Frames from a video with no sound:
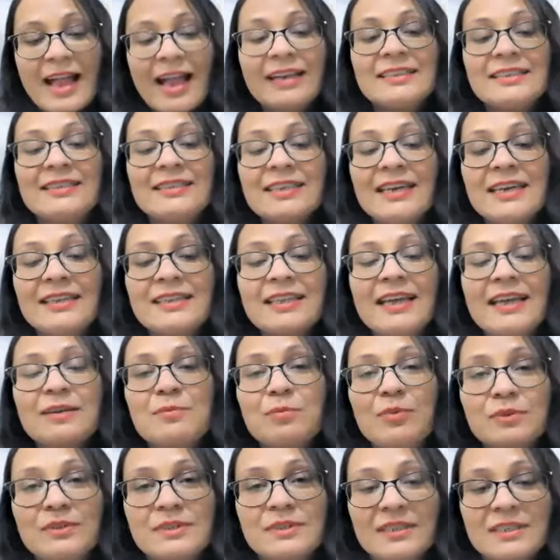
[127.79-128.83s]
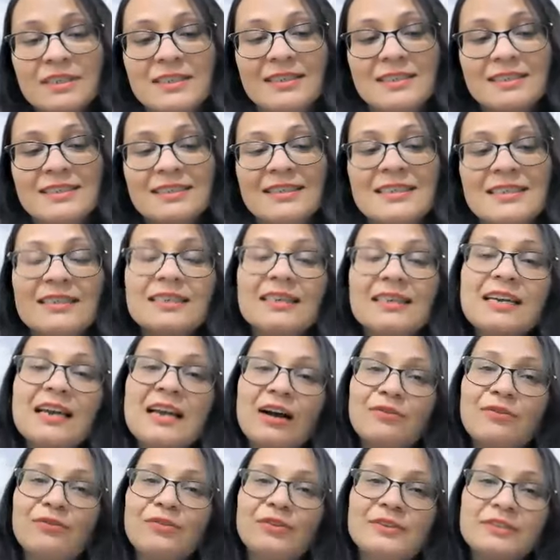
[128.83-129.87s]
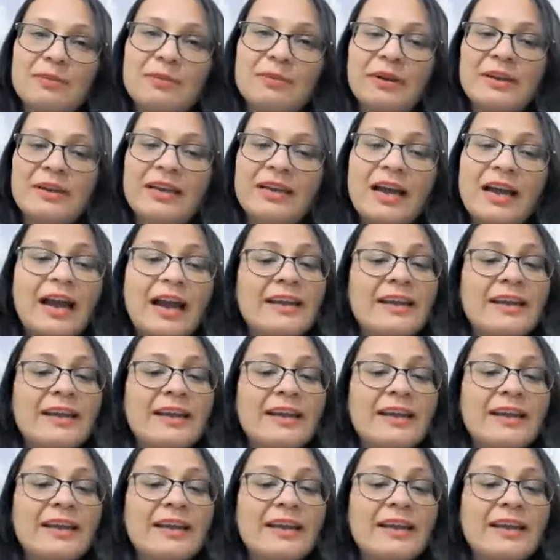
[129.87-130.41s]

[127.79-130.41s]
and take that position, sitting comfortably